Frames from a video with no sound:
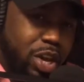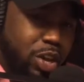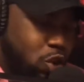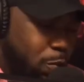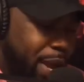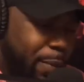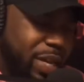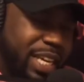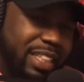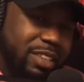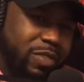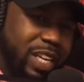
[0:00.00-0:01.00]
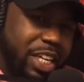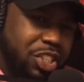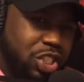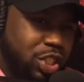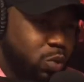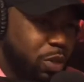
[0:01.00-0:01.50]
you'll be able to get the
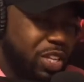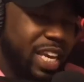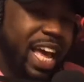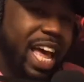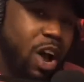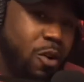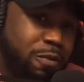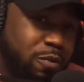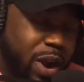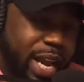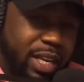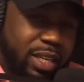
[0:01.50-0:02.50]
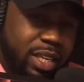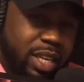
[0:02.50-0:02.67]
relationship with your health right.